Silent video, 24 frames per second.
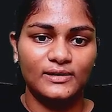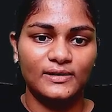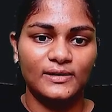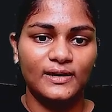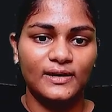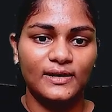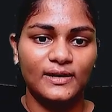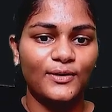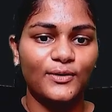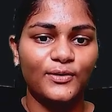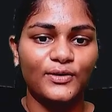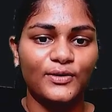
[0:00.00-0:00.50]

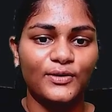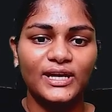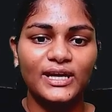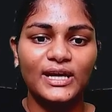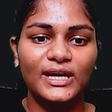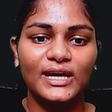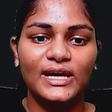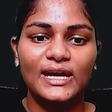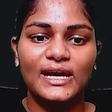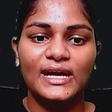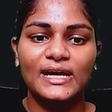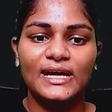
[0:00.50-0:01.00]
Okay,
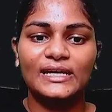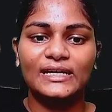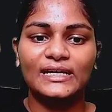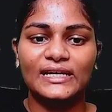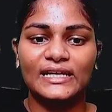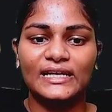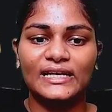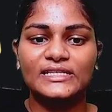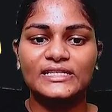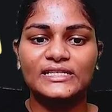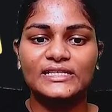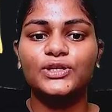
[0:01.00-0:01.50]
great.
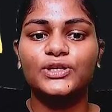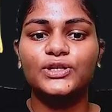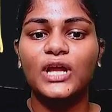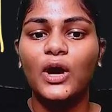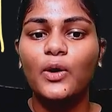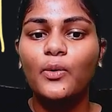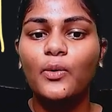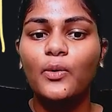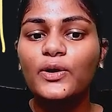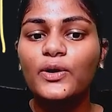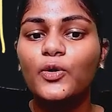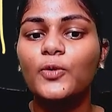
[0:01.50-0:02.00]
So now I
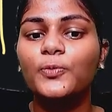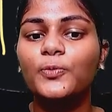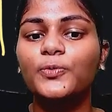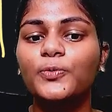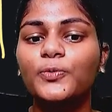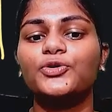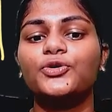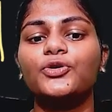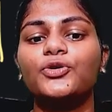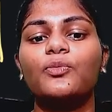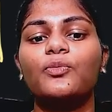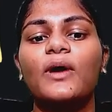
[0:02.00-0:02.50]
hope you know
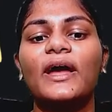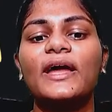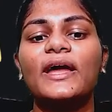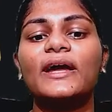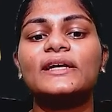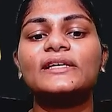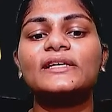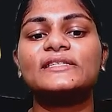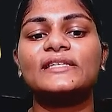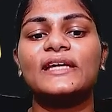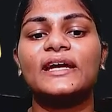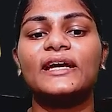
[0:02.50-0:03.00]
why I
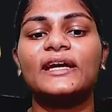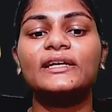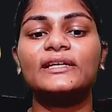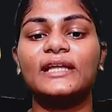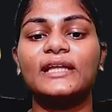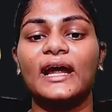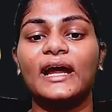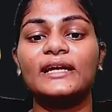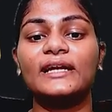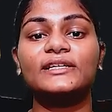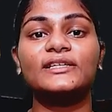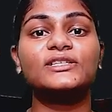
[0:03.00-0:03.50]
said that
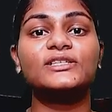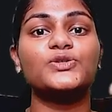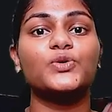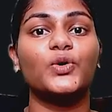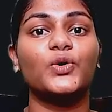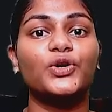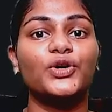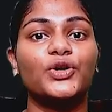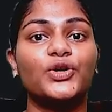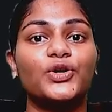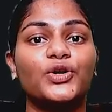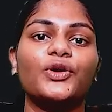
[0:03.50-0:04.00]
the
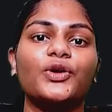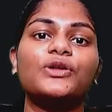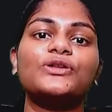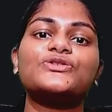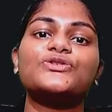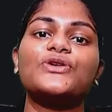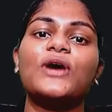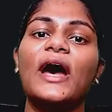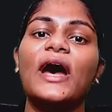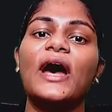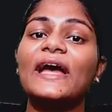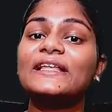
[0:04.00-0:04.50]
solenoid also
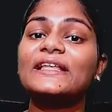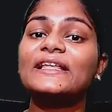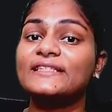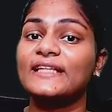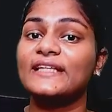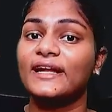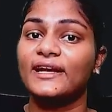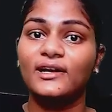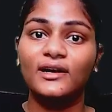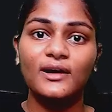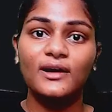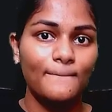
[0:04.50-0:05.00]
acts like
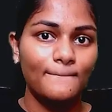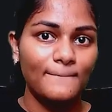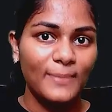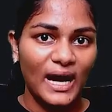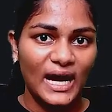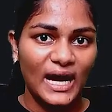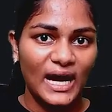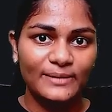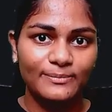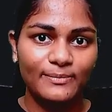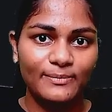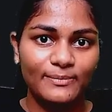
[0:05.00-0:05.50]
a bar
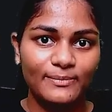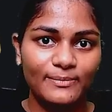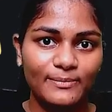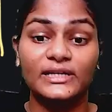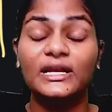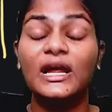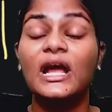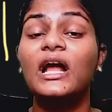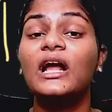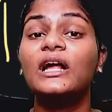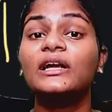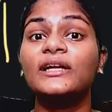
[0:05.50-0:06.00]
magnet.
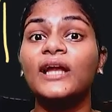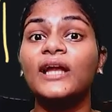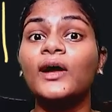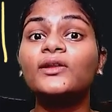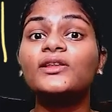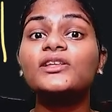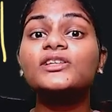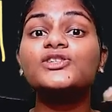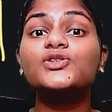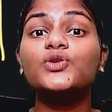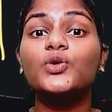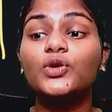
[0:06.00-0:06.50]
Now the
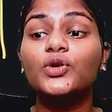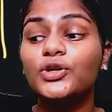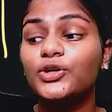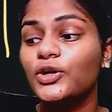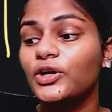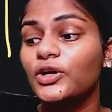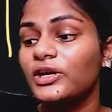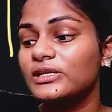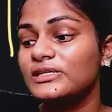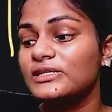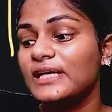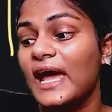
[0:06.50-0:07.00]
solenoid
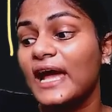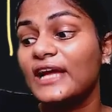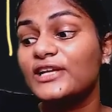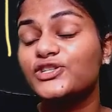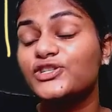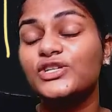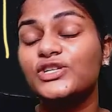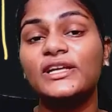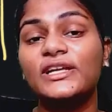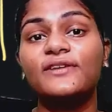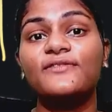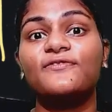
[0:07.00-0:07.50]
is actually
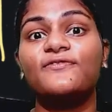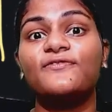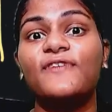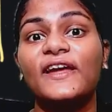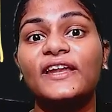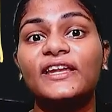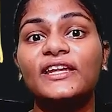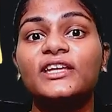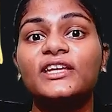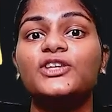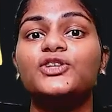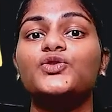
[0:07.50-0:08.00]
a
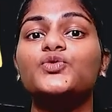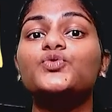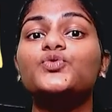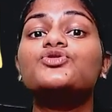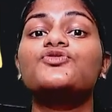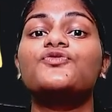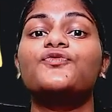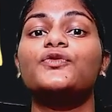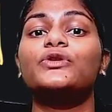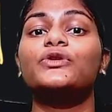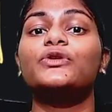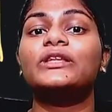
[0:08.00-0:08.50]
very
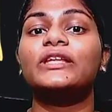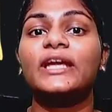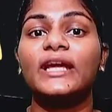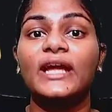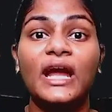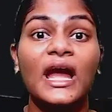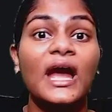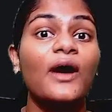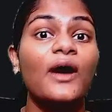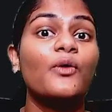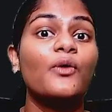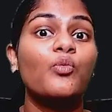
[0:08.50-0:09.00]
useful thing.
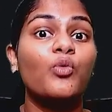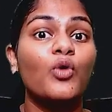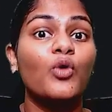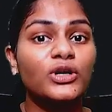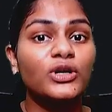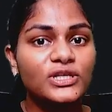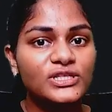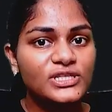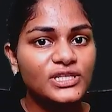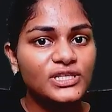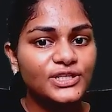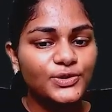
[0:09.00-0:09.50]
What is
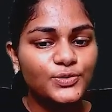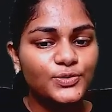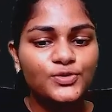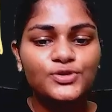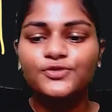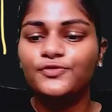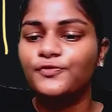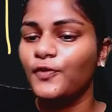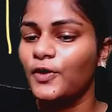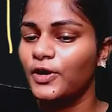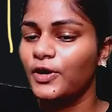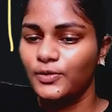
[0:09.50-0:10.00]
it used for?
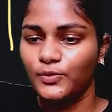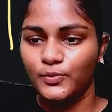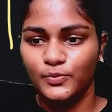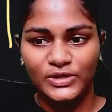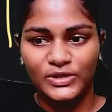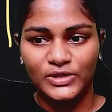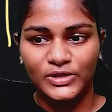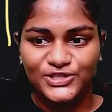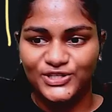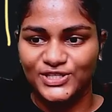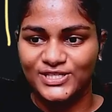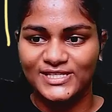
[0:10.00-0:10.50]
We'll
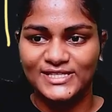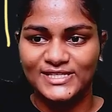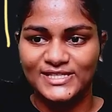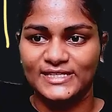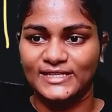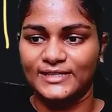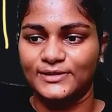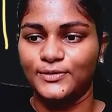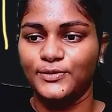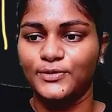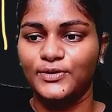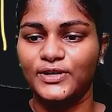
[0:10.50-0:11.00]
just see.
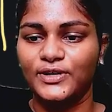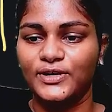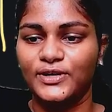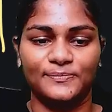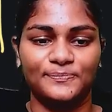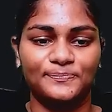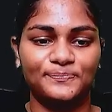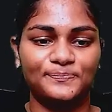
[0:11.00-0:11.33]
Okay.